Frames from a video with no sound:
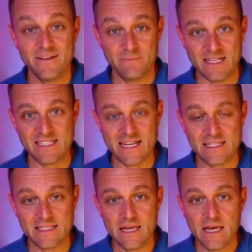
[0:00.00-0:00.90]
make
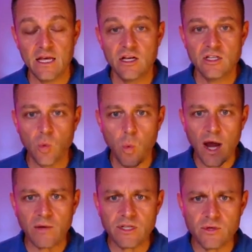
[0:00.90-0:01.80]
sense so
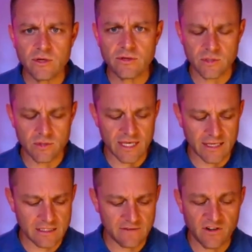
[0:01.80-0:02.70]
why do we do those two
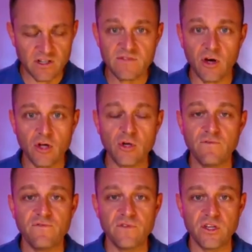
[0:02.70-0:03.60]
things first of all you're
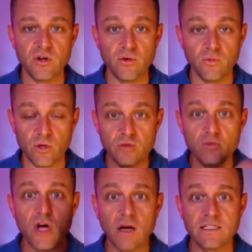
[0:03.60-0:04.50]
you're when you
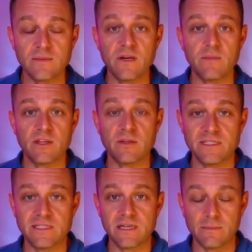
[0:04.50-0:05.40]
talk to somebody about the
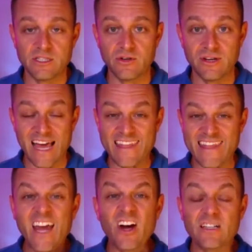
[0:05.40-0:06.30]
business opportunity and
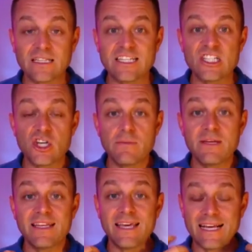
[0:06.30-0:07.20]
they are
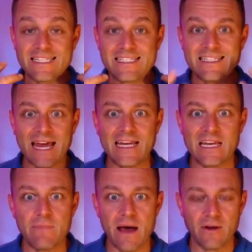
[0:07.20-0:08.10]
legitimately excited
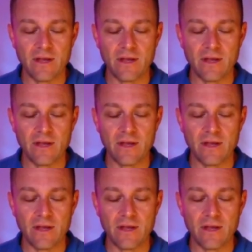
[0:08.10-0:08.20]
about